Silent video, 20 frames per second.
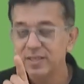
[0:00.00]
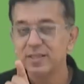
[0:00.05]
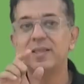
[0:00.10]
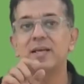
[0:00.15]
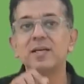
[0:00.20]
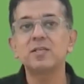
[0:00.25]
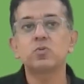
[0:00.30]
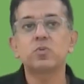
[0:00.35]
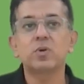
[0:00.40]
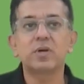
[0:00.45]

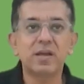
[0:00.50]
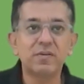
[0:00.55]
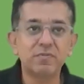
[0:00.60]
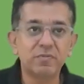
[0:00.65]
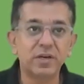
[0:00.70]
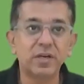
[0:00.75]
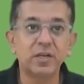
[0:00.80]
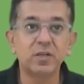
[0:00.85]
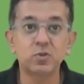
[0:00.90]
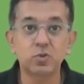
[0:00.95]
That's what I've
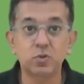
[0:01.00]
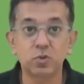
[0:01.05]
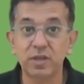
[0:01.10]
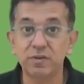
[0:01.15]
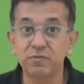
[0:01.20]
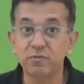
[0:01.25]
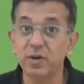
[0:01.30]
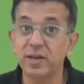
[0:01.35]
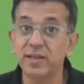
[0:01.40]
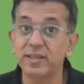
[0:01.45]
written. So
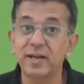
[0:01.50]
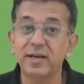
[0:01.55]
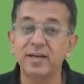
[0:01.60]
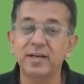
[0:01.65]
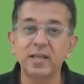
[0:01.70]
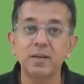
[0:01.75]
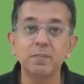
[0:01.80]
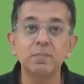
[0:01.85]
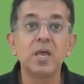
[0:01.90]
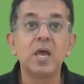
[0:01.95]
therefore, at that
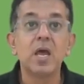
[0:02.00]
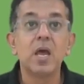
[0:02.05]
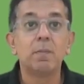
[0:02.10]
time,